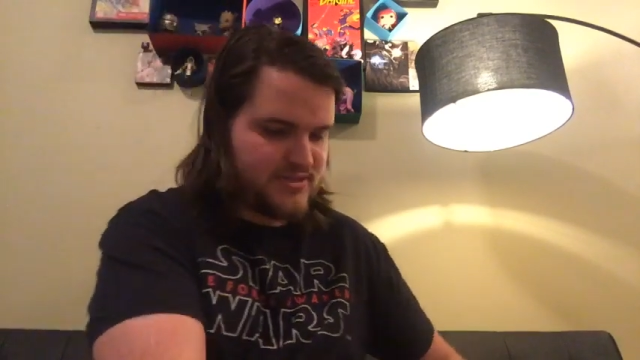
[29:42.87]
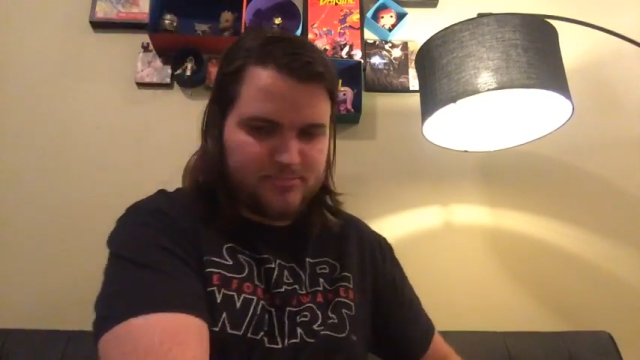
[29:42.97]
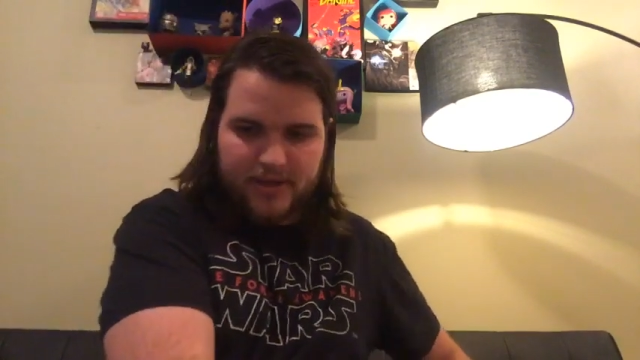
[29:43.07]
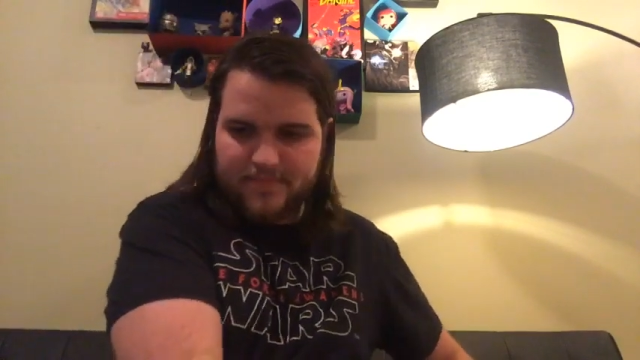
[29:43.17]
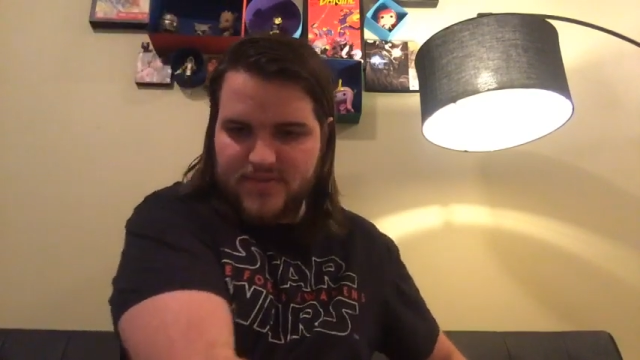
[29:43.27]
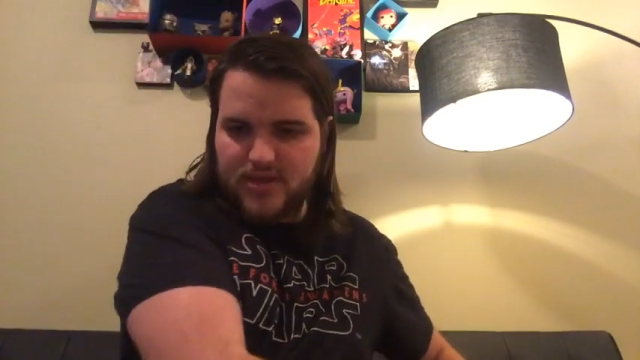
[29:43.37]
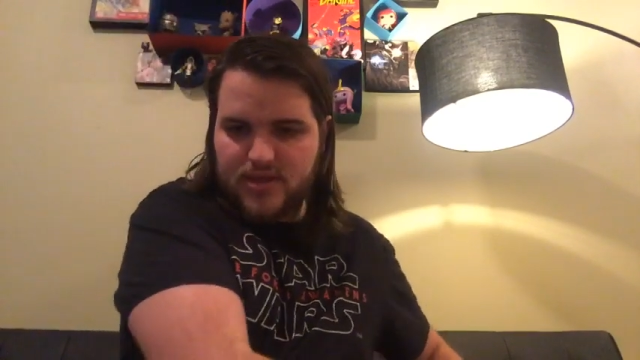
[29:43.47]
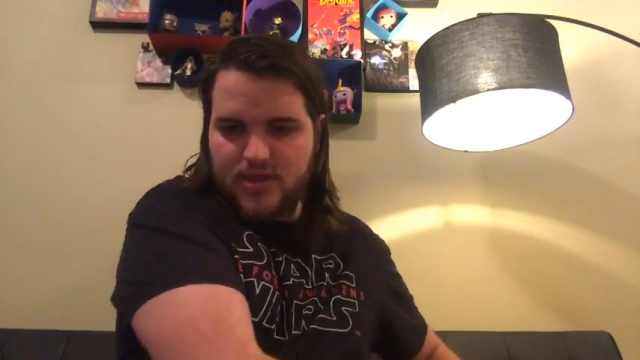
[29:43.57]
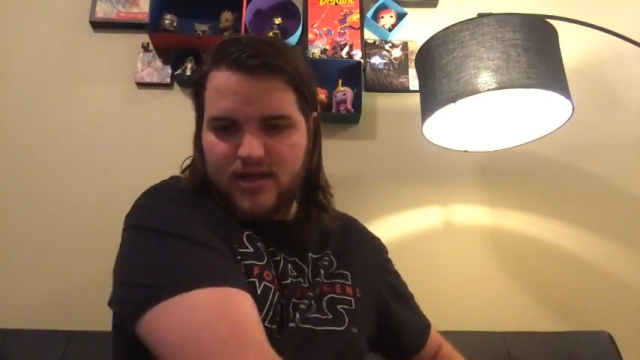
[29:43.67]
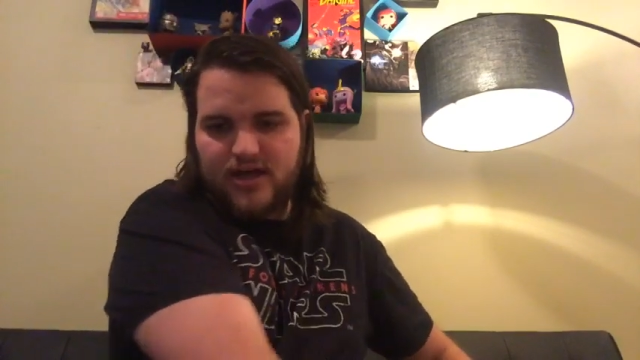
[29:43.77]
But
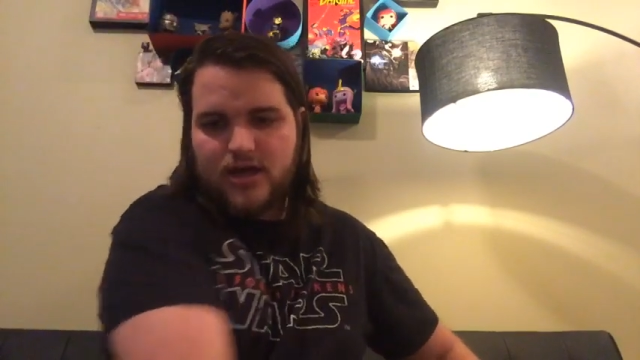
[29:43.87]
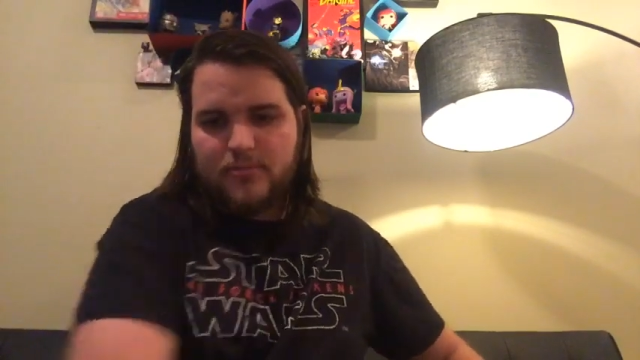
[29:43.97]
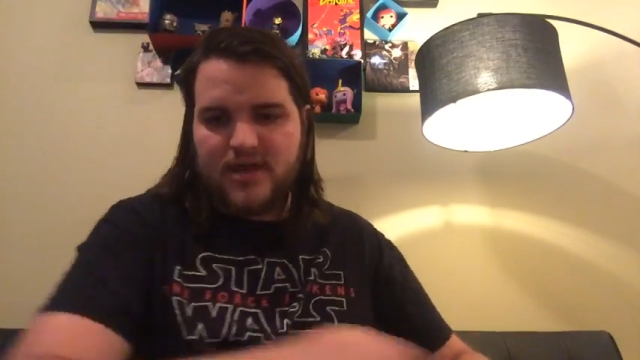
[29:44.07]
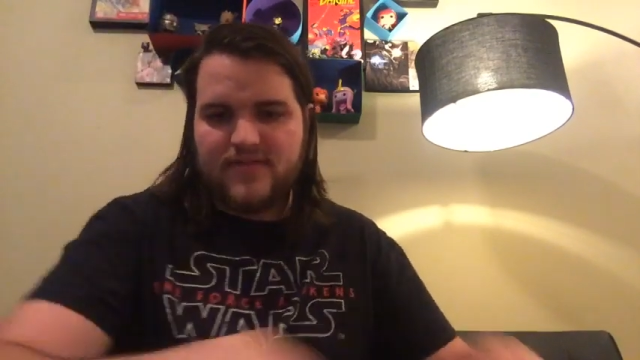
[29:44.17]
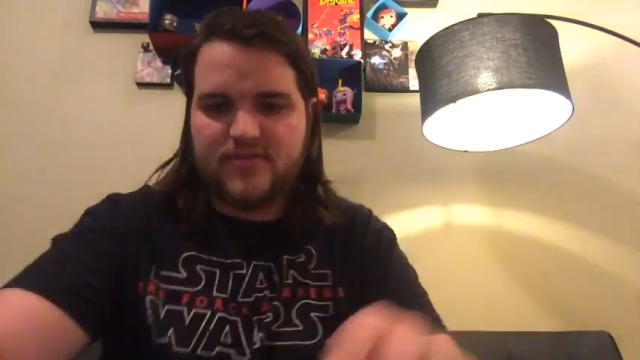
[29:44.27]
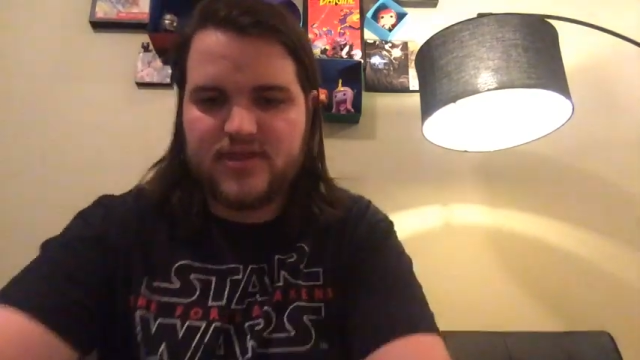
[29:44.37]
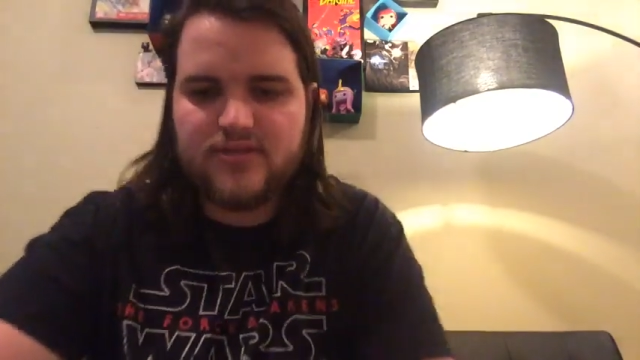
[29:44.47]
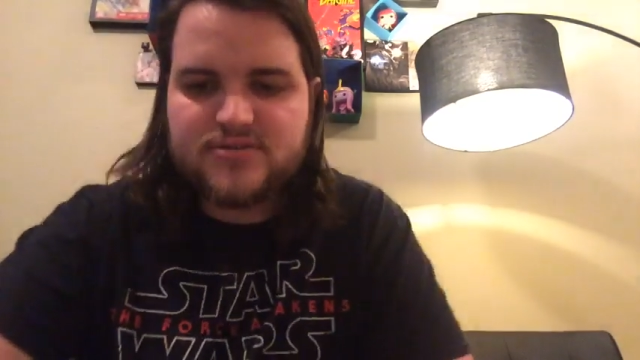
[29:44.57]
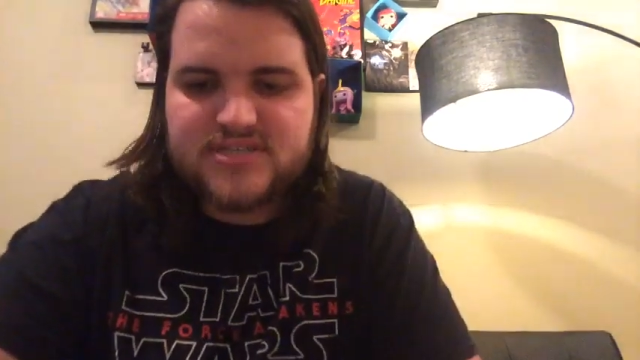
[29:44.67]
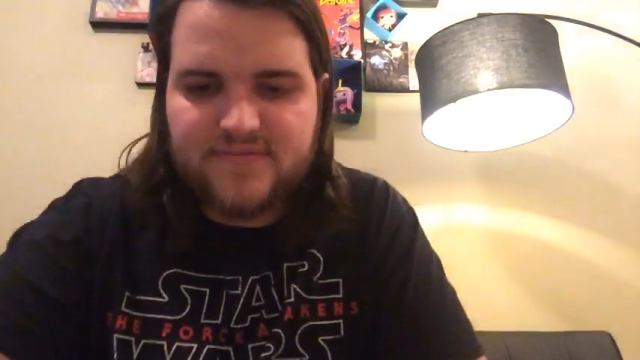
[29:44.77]
and then the
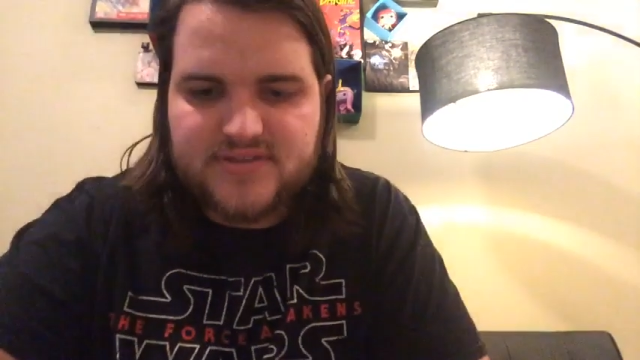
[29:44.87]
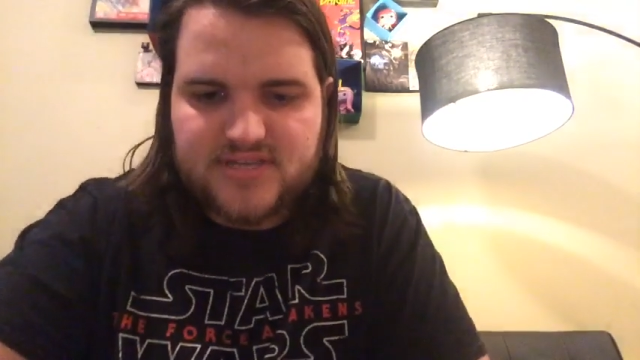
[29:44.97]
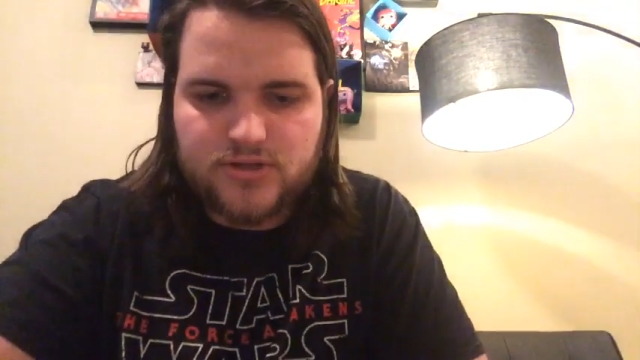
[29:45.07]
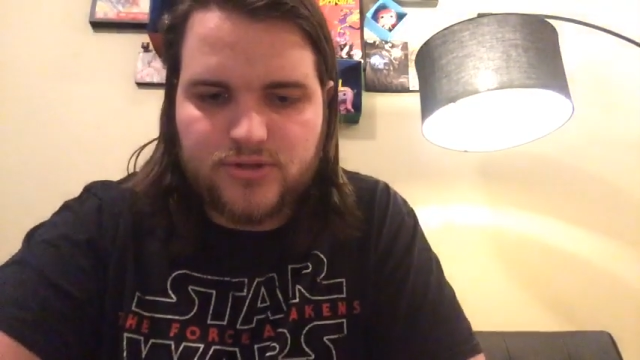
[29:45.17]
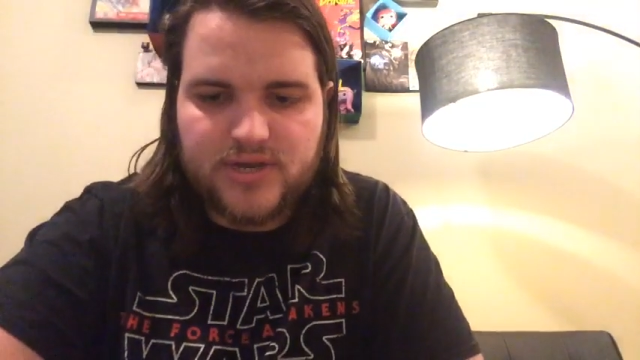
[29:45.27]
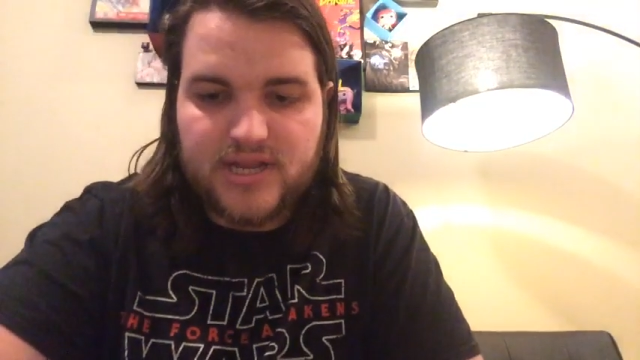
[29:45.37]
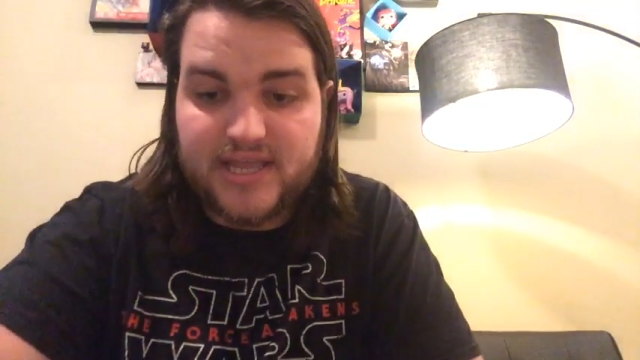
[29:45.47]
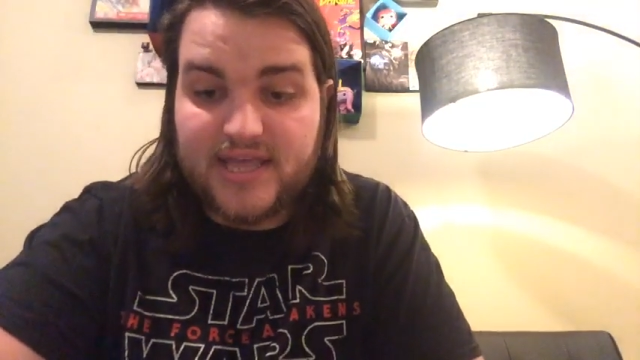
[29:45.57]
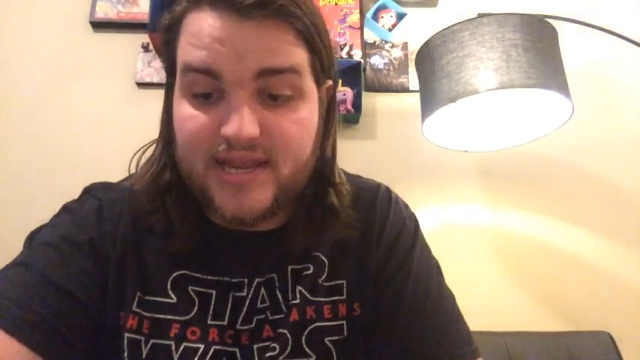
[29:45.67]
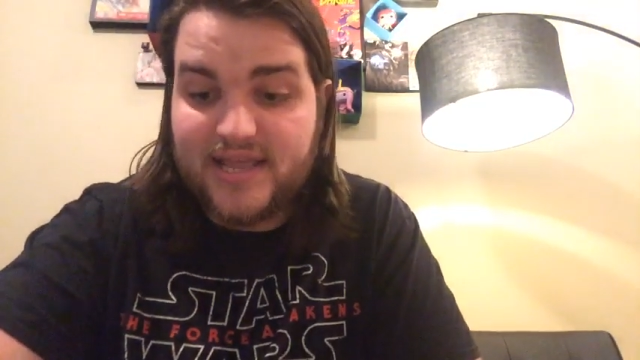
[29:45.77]
other stuff that's included
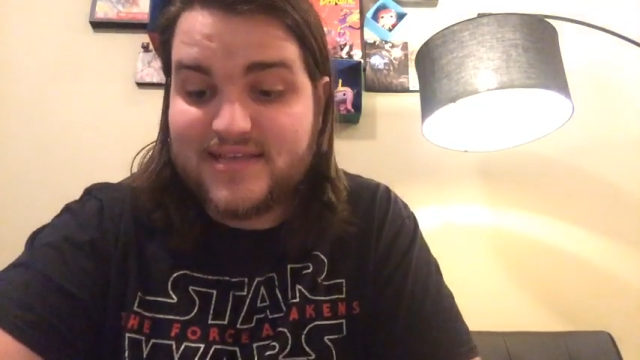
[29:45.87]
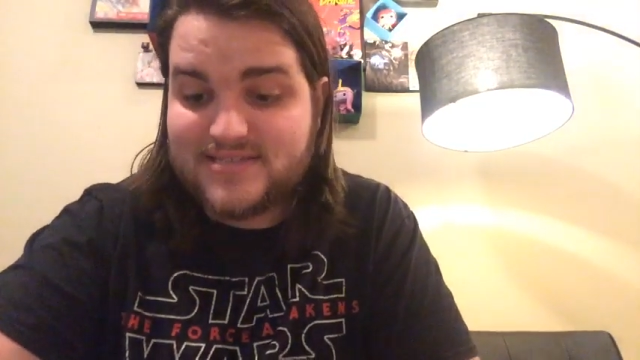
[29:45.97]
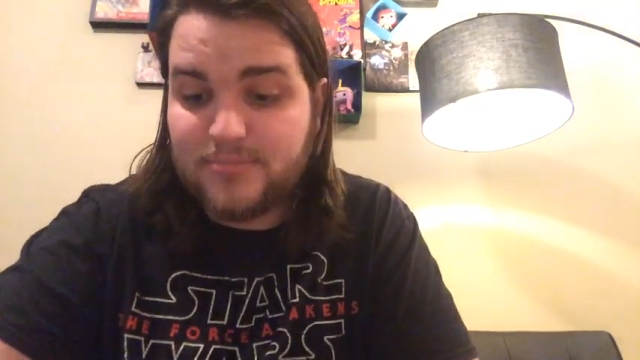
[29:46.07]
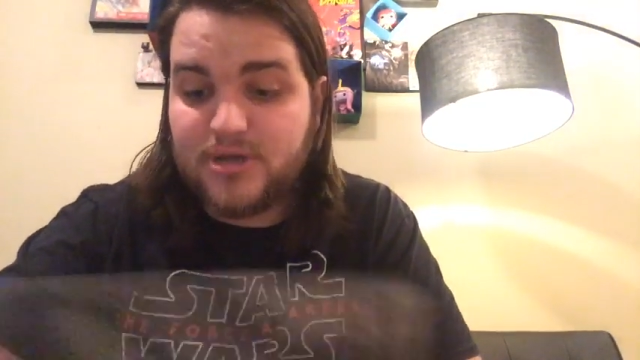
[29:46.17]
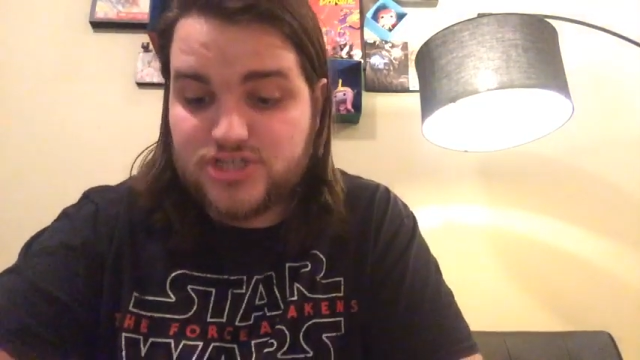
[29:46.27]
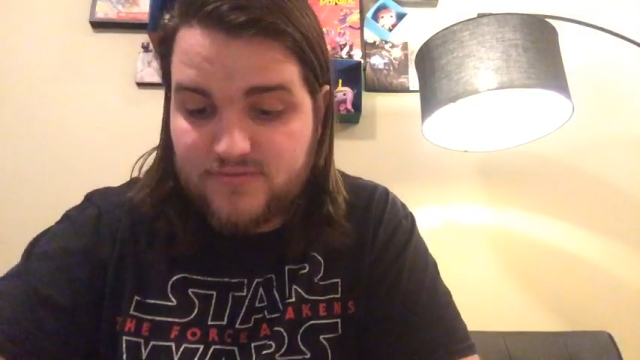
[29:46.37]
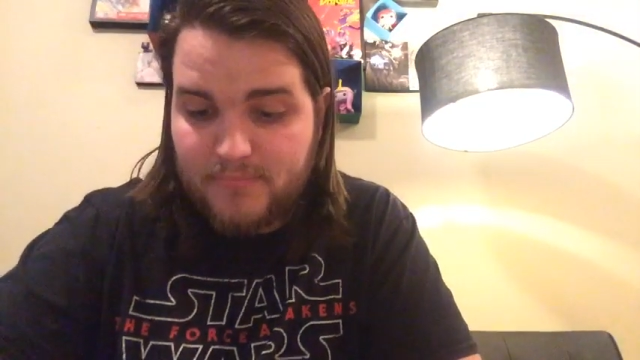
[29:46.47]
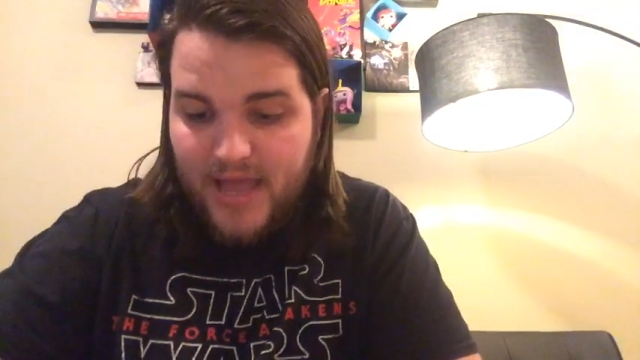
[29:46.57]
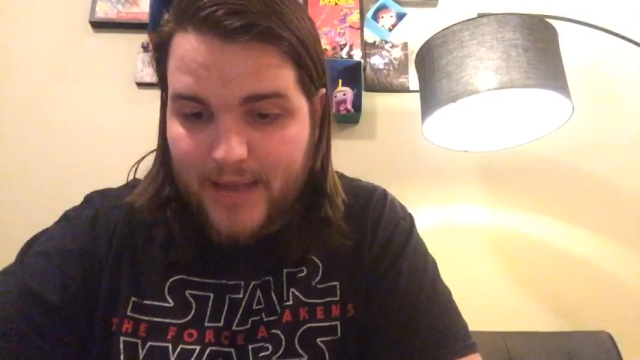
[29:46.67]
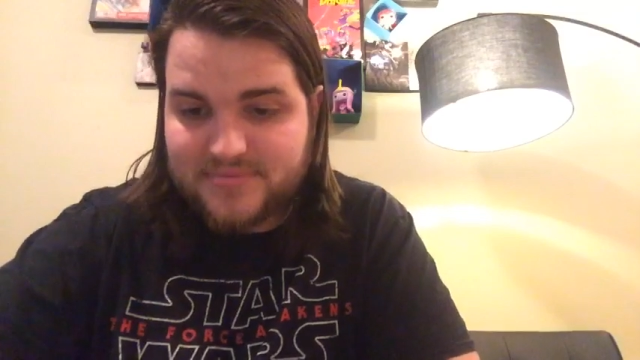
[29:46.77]
again is a bunch of
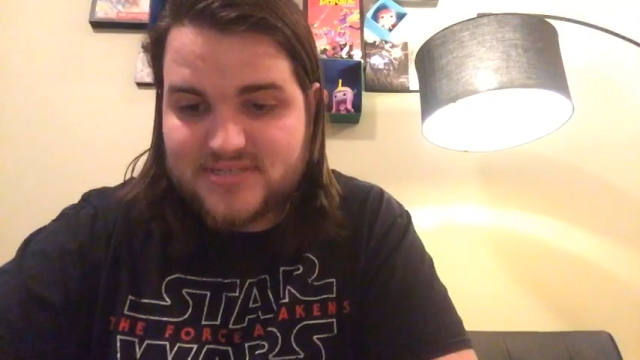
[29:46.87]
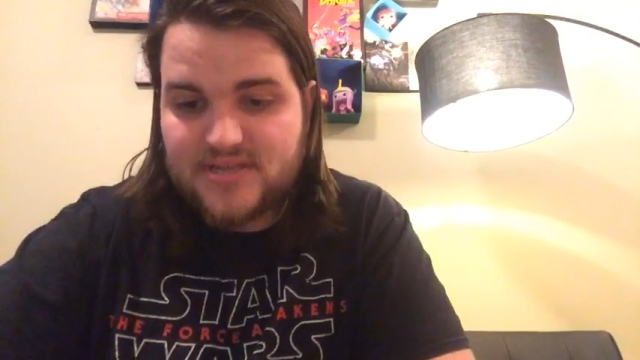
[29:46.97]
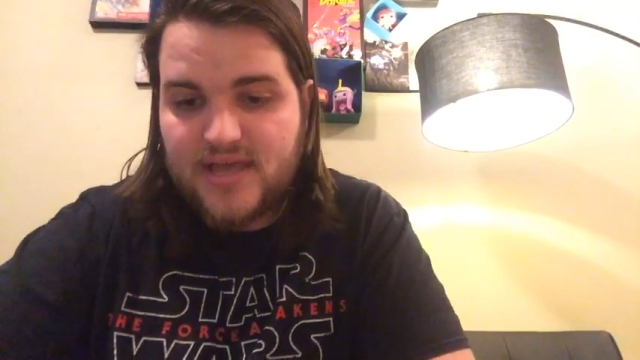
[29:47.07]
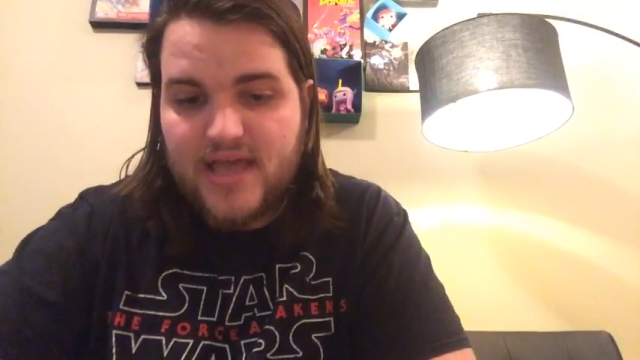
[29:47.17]
maps.